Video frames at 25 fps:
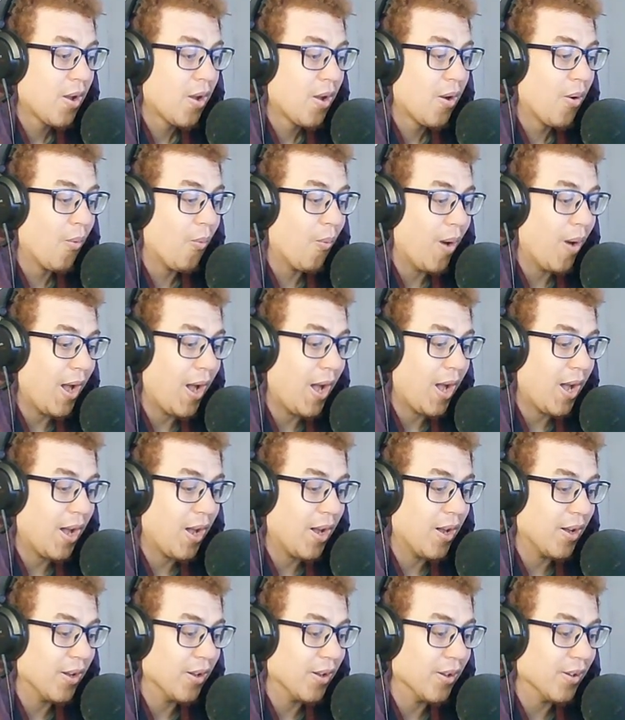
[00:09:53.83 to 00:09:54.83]

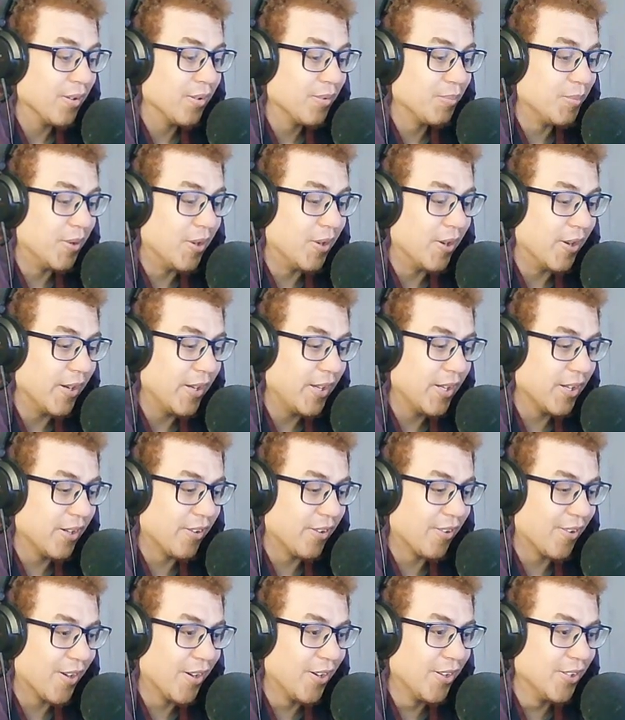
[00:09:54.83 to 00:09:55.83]
Wow, Maria
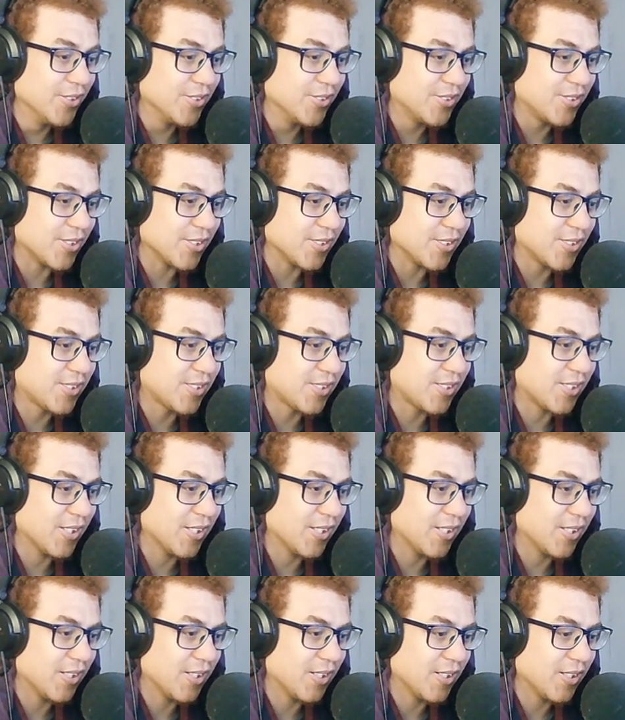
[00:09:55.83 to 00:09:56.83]
Rose and
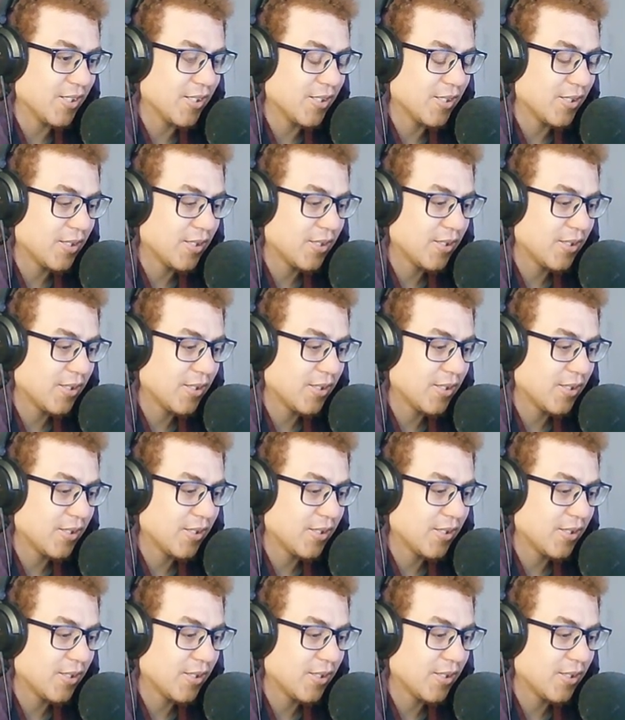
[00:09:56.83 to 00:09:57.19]
Sinner.